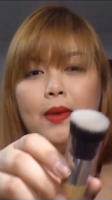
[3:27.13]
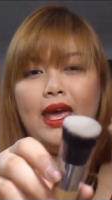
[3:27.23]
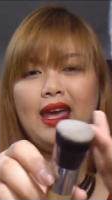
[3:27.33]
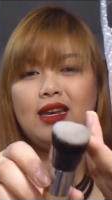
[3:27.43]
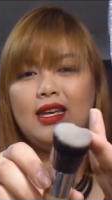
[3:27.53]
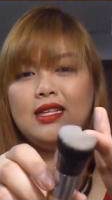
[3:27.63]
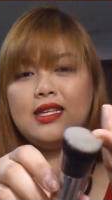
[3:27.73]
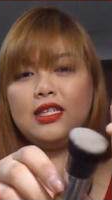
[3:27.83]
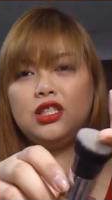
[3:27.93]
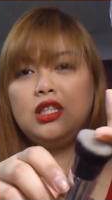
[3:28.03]
and it's
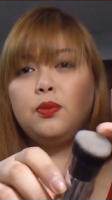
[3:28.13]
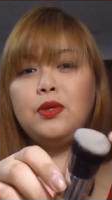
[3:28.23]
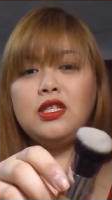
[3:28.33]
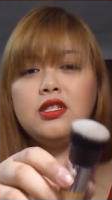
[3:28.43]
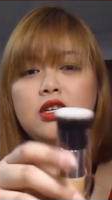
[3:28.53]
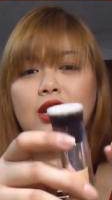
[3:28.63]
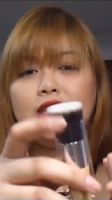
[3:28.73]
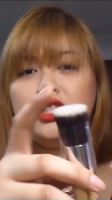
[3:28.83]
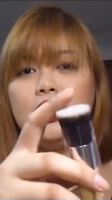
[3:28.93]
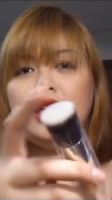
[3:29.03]
actually the bristles are
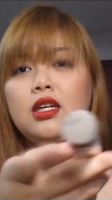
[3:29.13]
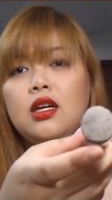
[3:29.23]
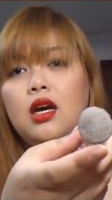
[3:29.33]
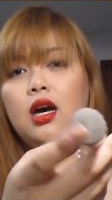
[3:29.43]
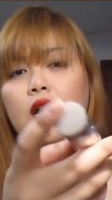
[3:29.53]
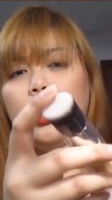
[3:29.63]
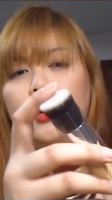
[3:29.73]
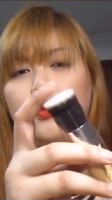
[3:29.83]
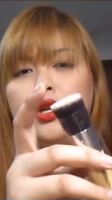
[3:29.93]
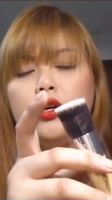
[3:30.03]
actually
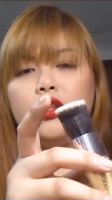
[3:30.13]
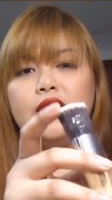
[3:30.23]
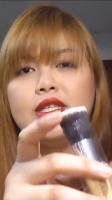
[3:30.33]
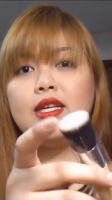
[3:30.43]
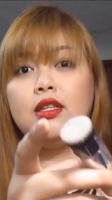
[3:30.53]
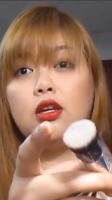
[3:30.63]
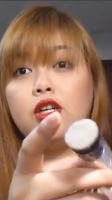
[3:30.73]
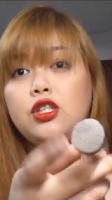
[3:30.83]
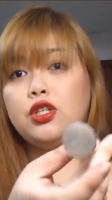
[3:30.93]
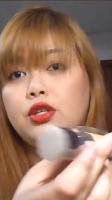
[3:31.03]
um, what do you call this
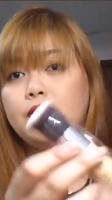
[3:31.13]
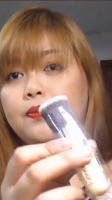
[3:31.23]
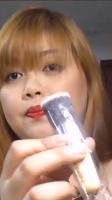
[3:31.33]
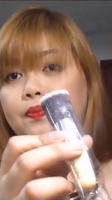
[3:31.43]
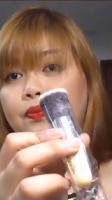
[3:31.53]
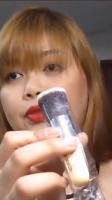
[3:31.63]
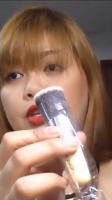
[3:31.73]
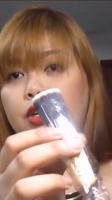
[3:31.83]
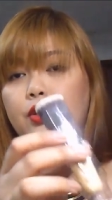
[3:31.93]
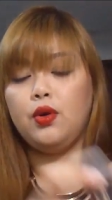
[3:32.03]
larger
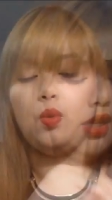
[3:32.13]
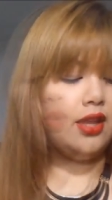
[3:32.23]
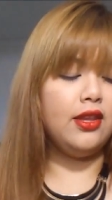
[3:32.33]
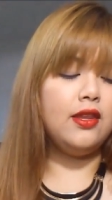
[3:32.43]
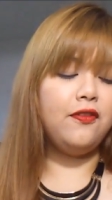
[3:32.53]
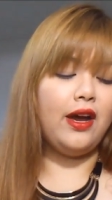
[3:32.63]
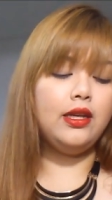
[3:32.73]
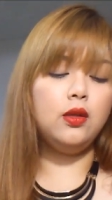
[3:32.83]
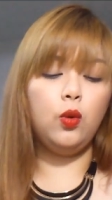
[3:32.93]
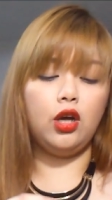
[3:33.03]
there you go and then the
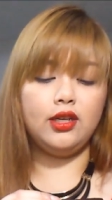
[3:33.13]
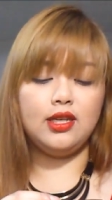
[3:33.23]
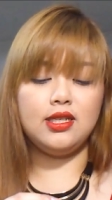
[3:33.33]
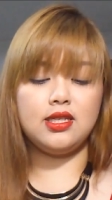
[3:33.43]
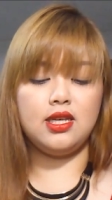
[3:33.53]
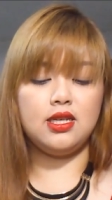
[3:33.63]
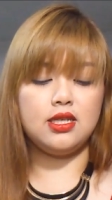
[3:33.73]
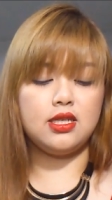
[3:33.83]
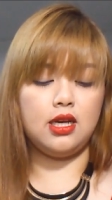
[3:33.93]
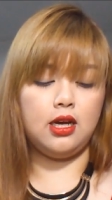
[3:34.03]
final one is
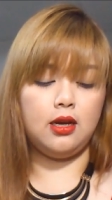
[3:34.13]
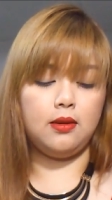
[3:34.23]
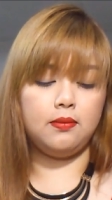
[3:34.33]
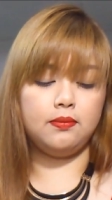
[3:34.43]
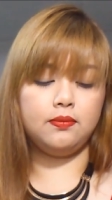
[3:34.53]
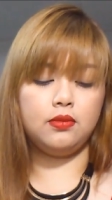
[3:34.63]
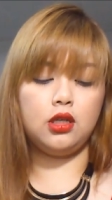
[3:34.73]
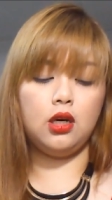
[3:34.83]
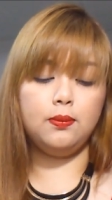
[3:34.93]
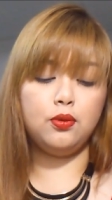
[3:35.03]
this um,
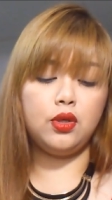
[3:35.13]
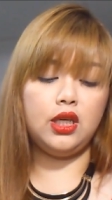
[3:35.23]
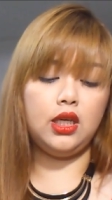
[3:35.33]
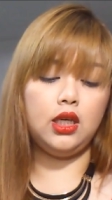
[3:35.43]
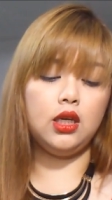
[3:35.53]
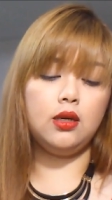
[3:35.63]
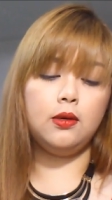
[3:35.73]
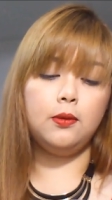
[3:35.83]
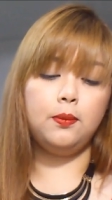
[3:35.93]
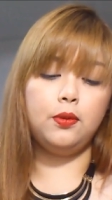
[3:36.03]
Kabuki
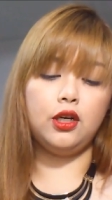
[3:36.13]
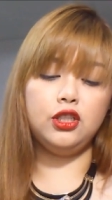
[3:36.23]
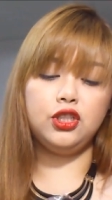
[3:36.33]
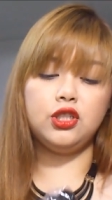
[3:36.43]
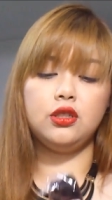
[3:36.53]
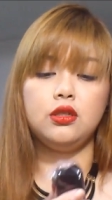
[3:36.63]
brush